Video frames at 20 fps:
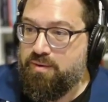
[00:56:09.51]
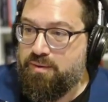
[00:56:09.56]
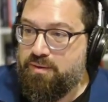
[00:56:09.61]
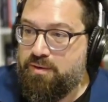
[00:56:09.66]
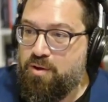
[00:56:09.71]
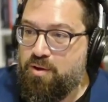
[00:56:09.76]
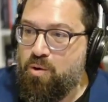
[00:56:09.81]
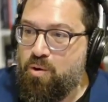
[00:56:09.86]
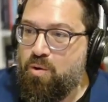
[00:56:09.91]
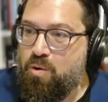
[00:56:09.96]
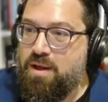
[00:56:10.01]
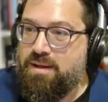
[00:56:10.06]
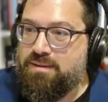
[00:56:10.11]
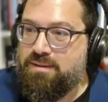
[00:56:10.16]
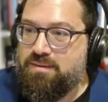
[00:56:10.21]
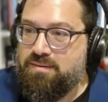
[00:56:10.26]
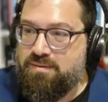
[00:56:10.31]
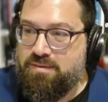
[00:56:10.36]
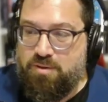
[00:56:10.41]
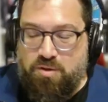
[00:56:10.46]
So
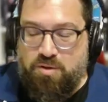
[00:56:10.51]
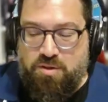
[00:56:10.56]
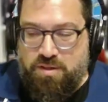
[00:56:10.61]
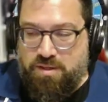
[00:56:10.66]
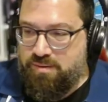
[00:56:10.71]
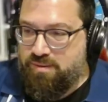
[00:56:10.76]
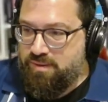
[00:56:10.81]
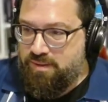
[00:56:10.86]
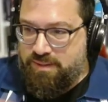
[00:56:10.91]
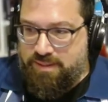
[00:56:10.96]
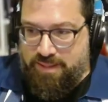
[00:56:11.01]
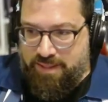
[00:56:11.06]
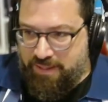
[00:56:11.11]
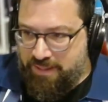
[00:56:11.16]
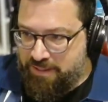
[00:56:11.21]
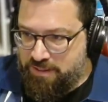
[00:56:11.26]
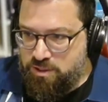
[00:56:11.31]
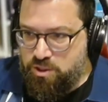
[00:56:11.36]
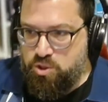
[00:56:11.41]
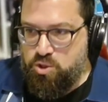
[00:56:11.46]
there's certain things that it
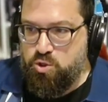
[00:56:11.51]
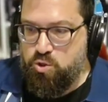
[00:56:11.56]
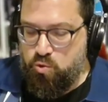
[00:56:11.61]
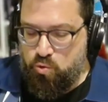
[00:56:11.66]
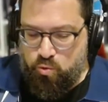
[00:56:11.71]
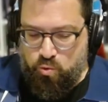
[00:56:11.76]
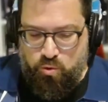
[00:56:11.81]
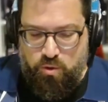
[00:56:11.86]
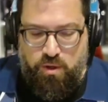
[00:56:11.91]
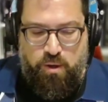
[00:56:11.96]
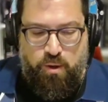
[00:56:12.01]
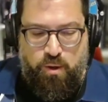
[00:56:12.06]
can't do,